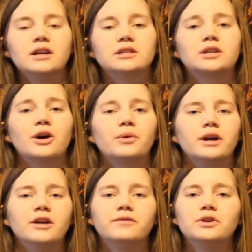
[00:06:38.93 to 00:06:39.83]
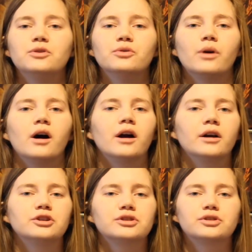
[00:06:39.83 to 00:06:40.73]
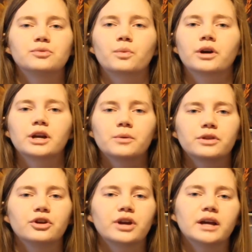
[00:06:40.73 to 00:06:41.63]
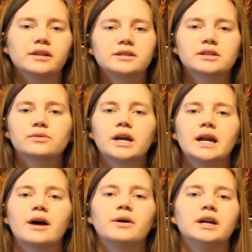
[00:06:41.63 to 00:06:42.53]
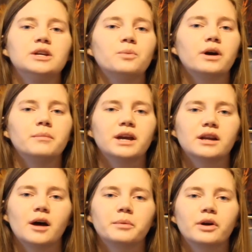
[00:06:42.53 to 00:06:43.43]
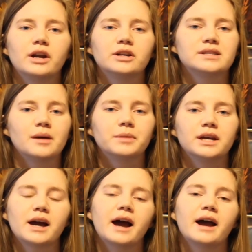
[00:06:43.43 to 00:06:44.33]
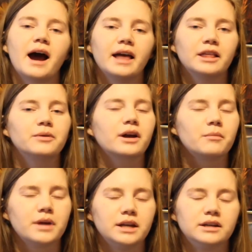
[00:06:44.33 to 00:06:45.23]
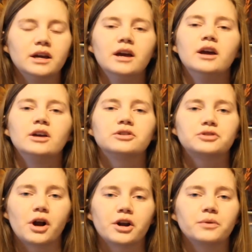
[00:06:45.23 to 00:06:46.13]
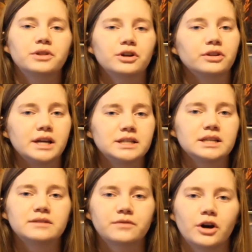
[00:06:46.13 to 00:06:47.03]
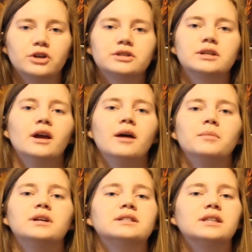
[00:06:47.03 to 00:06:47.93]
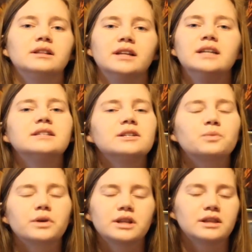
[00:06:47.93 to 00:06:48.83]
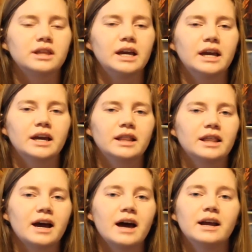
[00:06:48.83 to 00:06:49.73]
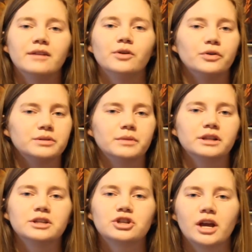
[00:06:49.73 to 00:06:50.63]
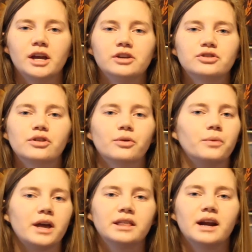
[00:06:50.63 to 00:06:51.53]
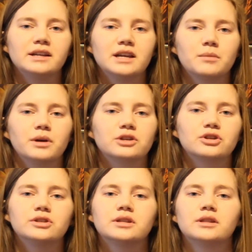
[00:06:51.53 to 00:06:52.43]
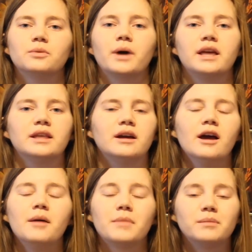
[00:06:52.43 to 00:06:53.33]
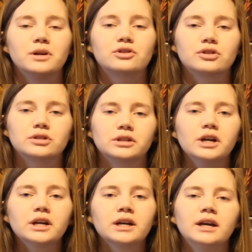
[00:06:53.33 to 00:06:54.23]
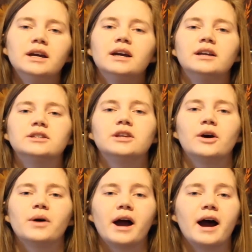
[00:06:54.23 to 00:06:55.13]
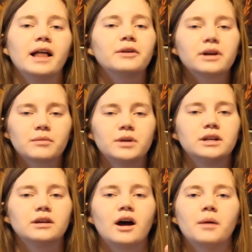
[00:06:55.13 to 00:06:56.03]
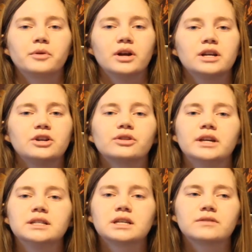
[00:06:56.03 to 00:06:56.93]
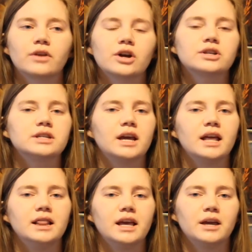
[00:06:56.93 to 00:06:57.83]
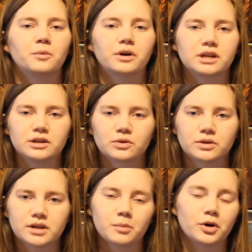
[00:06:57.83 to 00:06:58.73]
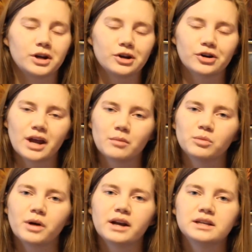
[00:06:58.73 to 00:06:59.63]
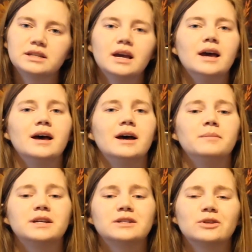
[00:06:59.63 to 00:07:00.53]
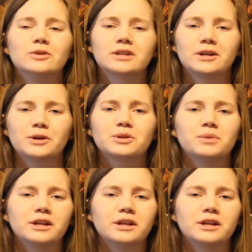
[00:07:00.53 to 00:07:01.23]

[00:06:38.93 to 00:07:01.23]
So if you are just working with your kit lenses right now and you want to make an upgrade on something, I highly recommend starting with your lenses first, because the lenses were the thing that have ultimately changed the way that I take pictures and the way that my pictures look. And so I highly recommend upgrading your lenses first and then working towards upgrading your camera bodies, because those can also be a